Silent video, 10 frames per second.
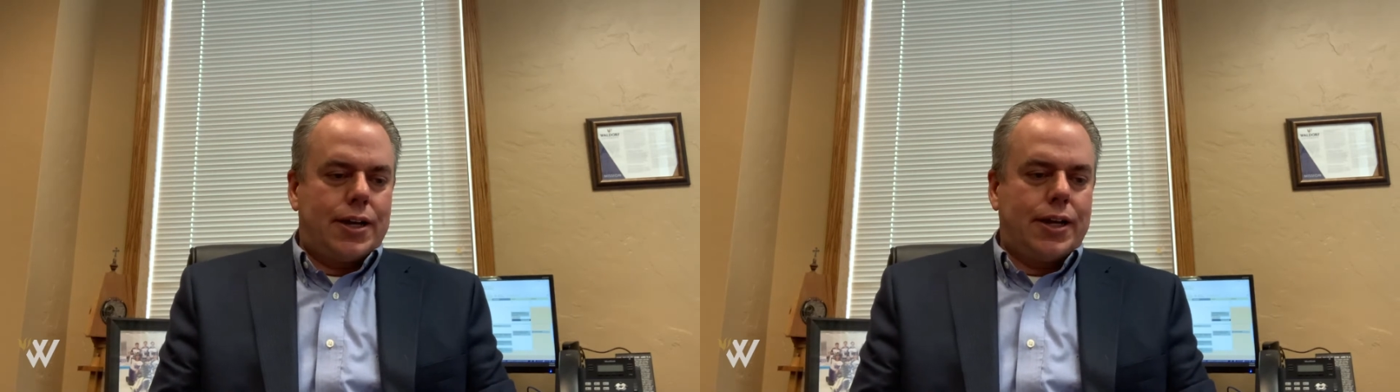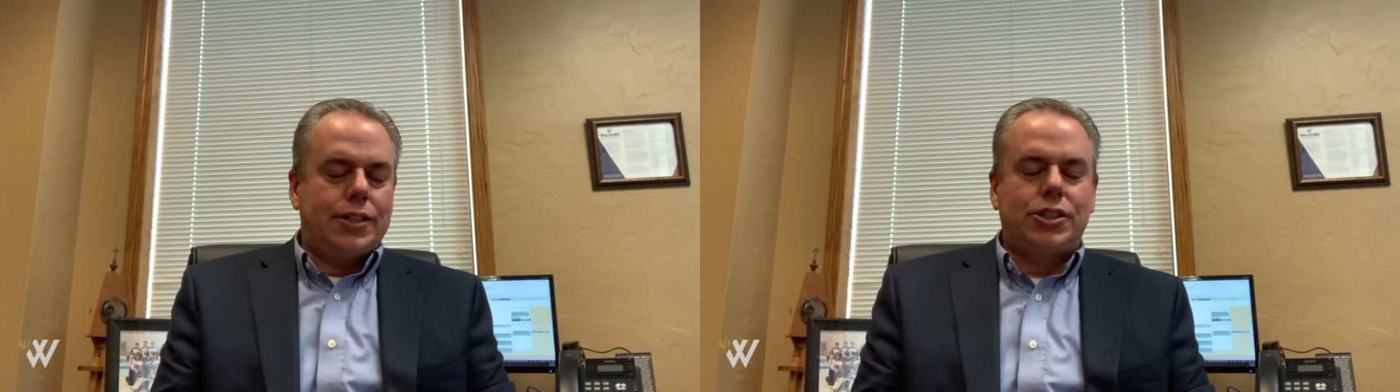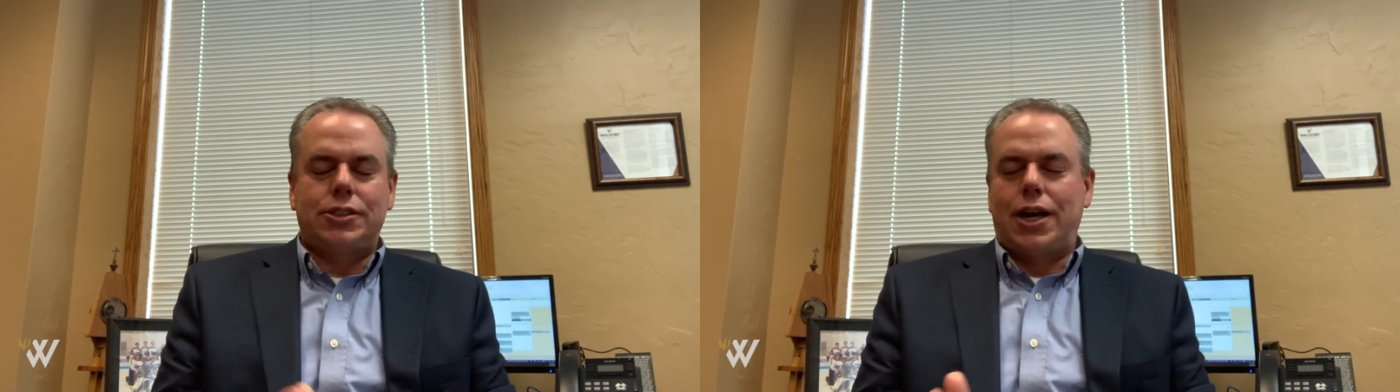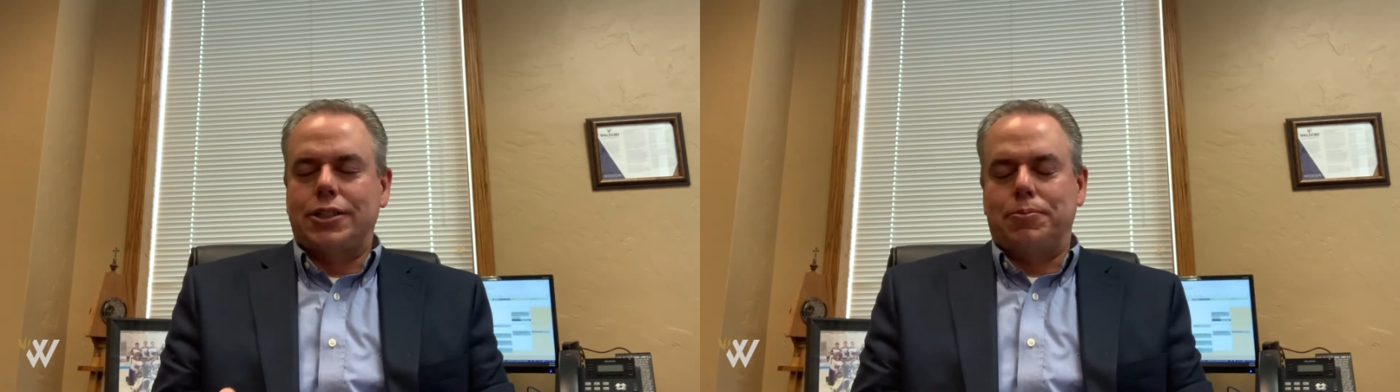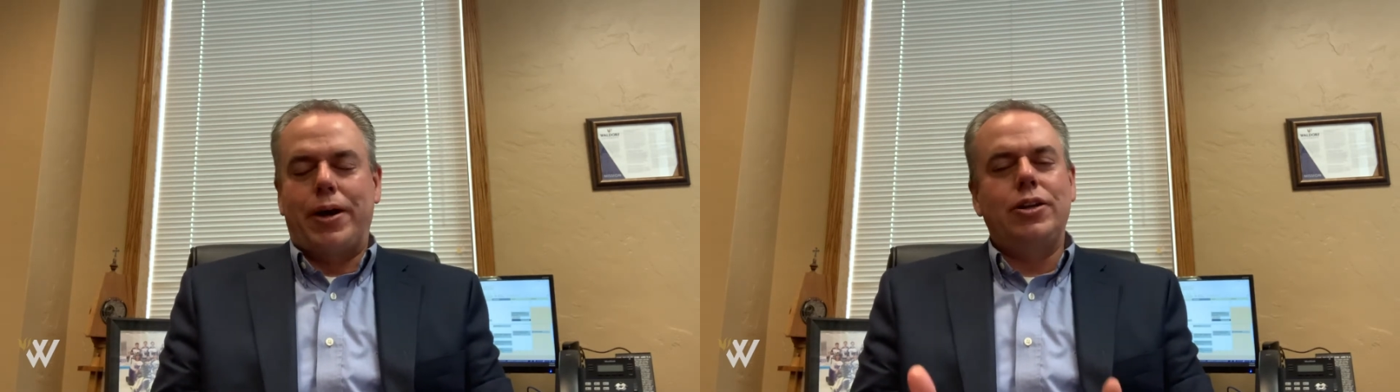it's just
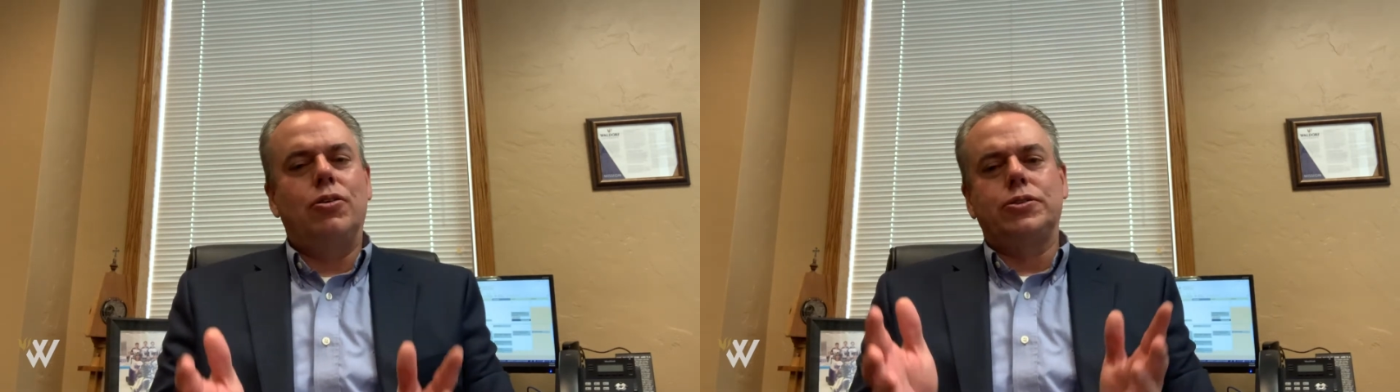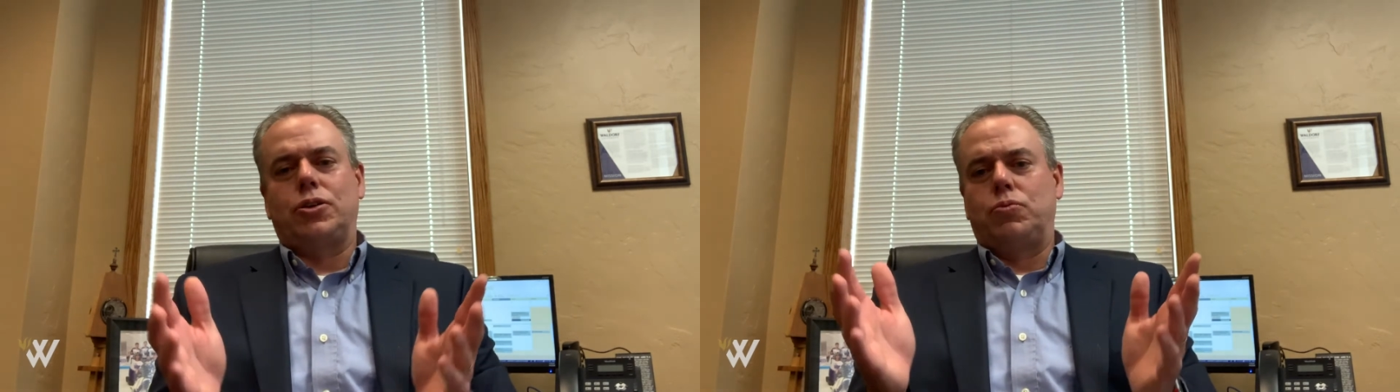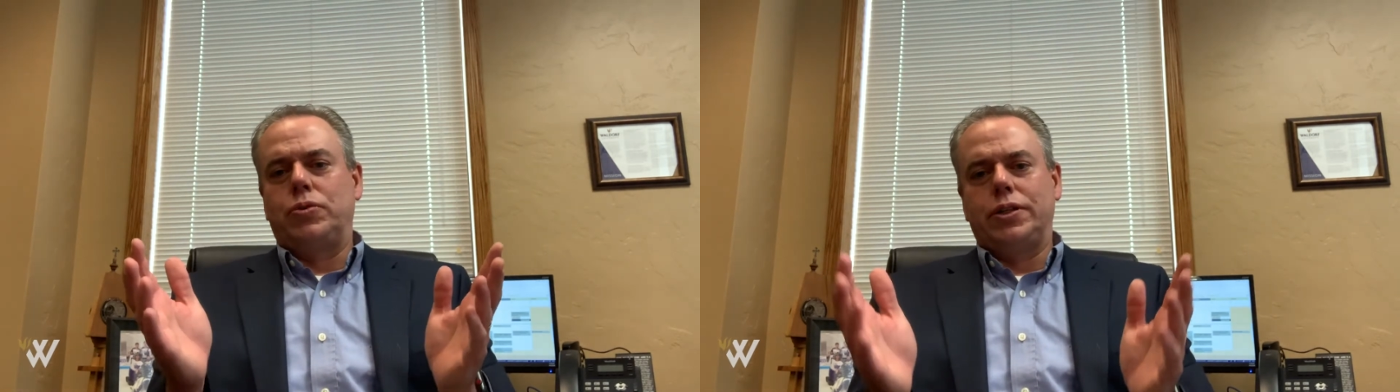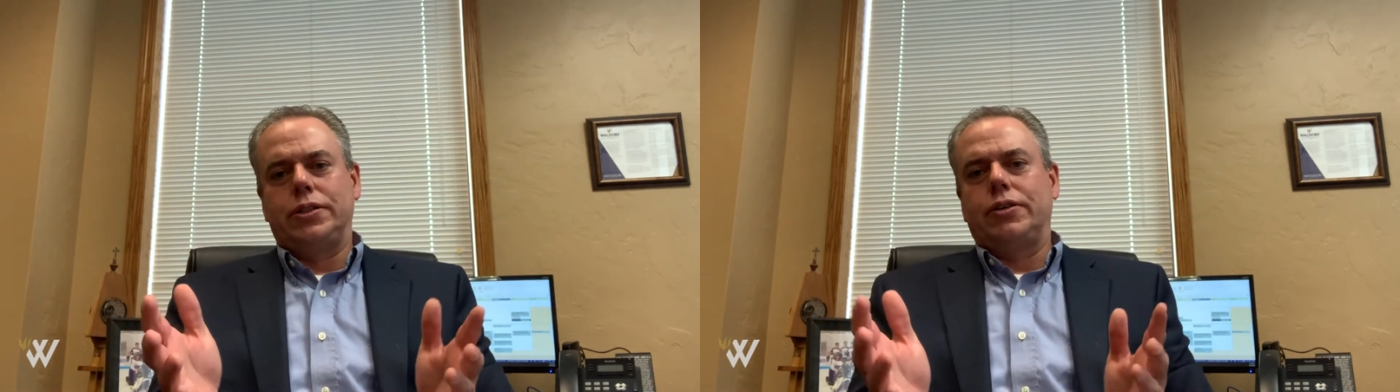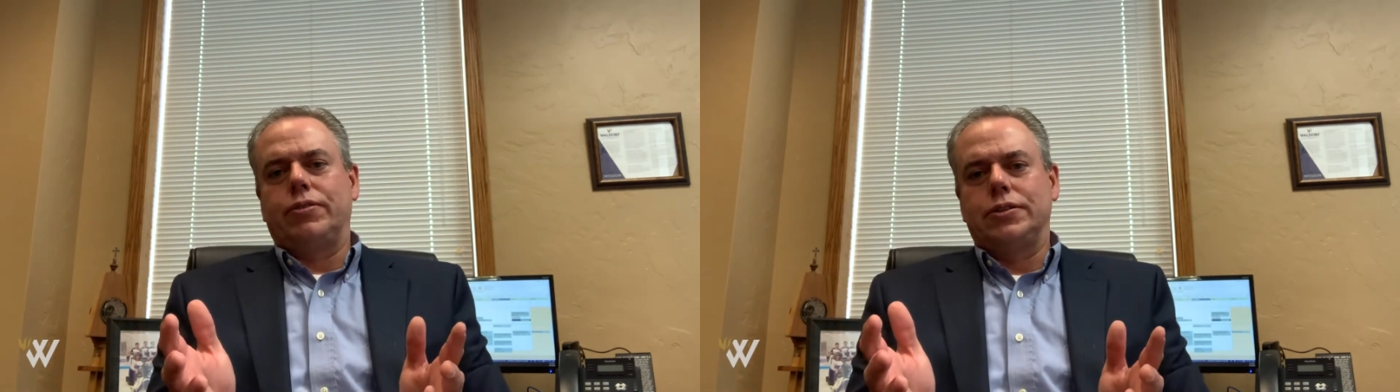awesome. I know it's a real
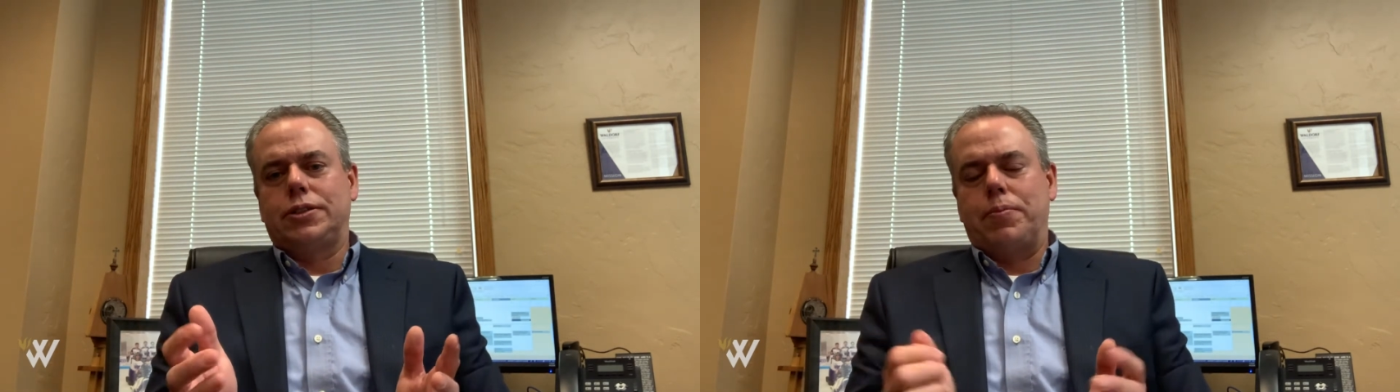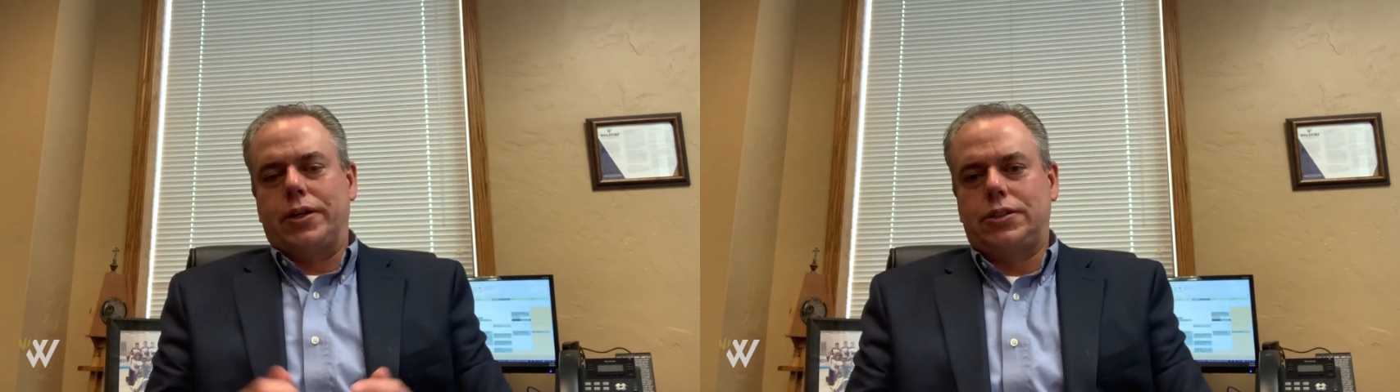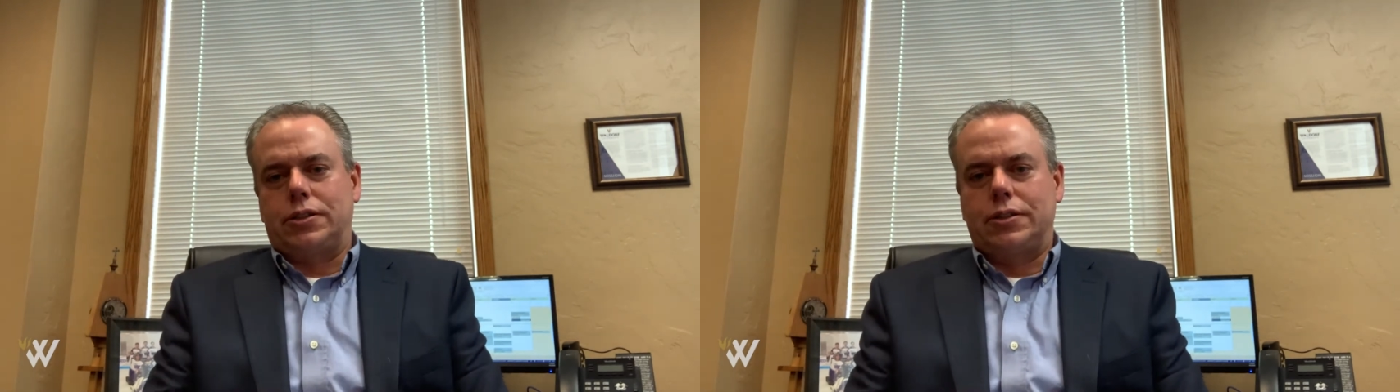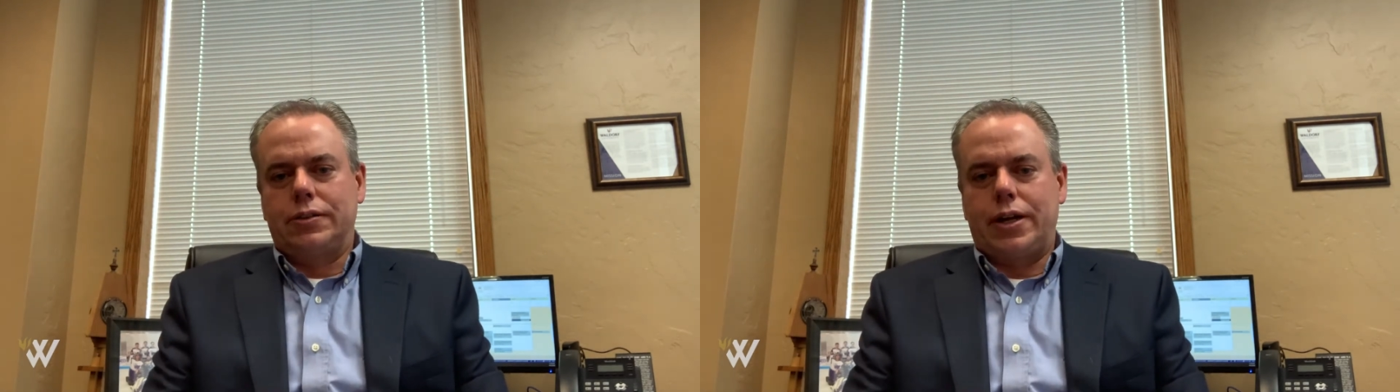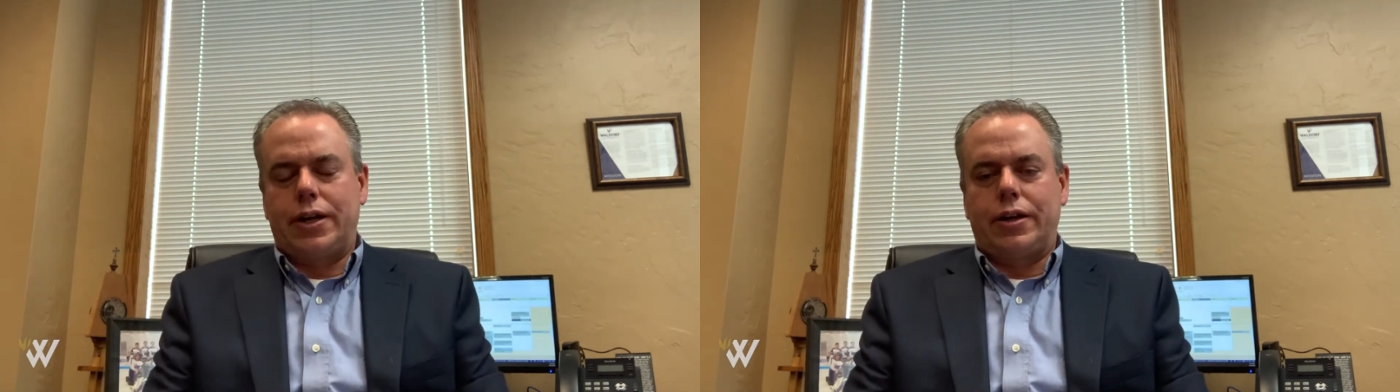different semester,
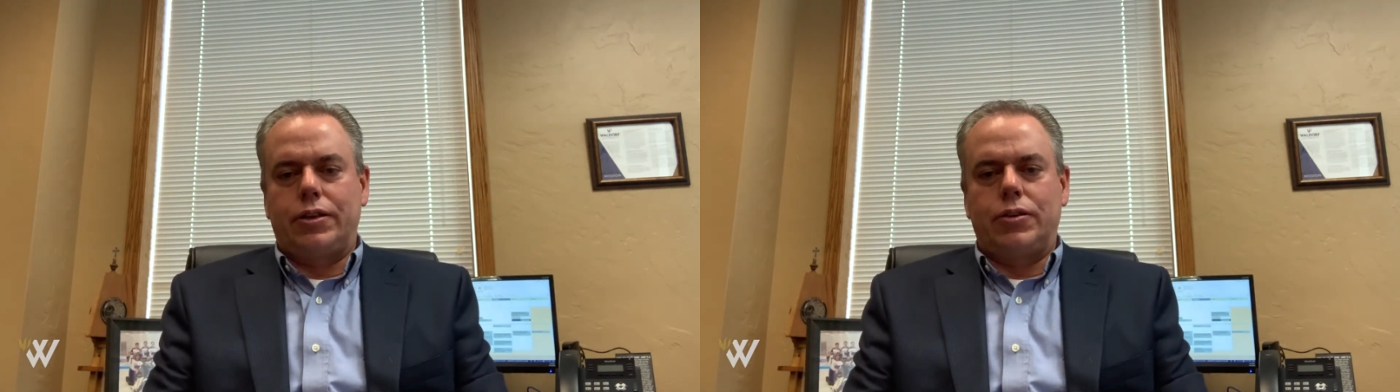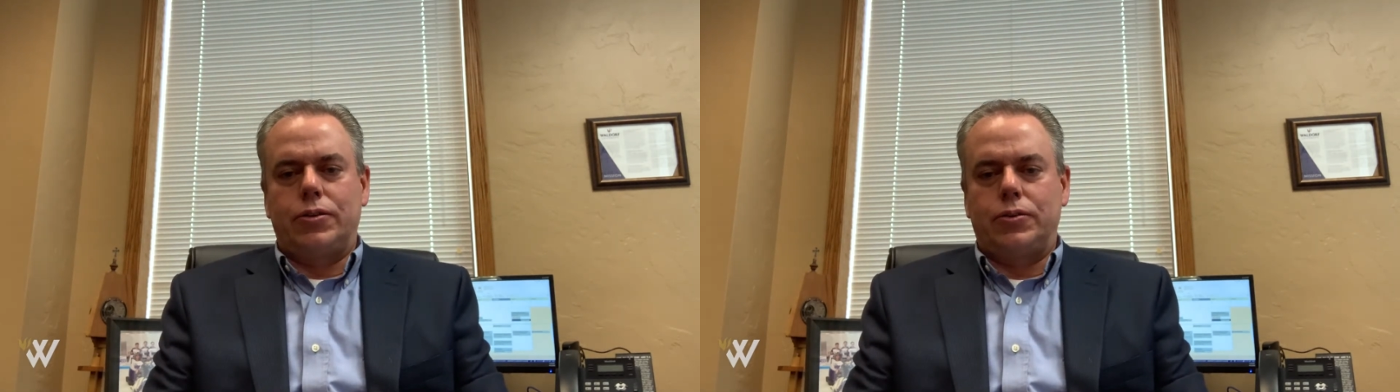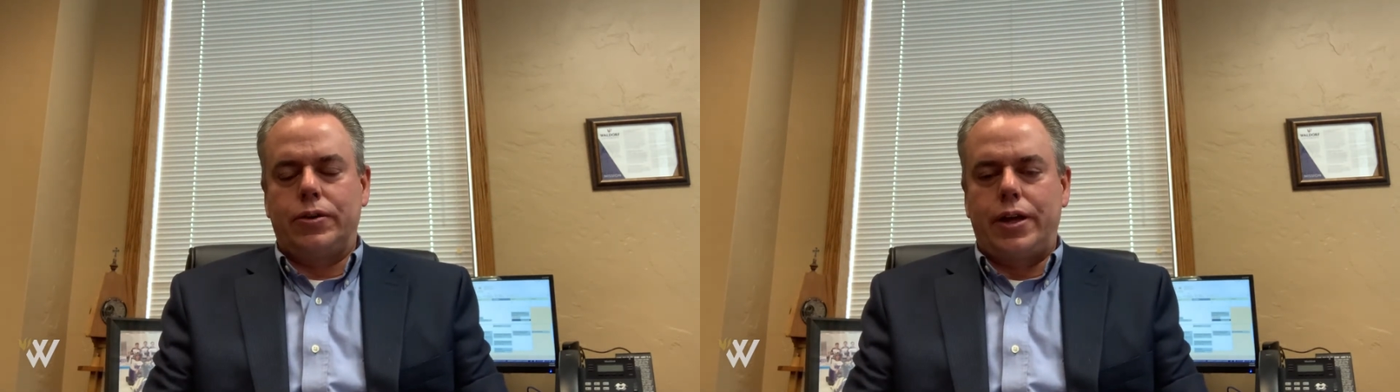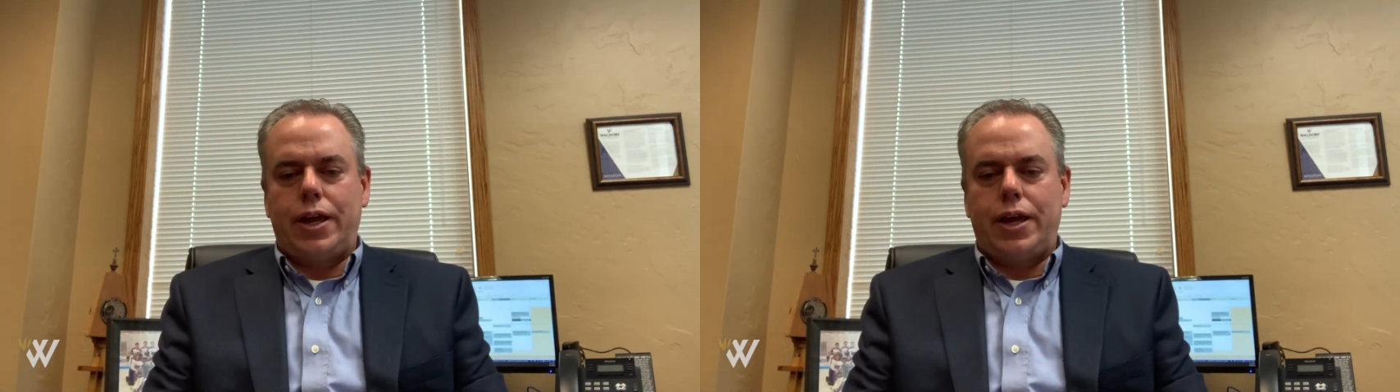though.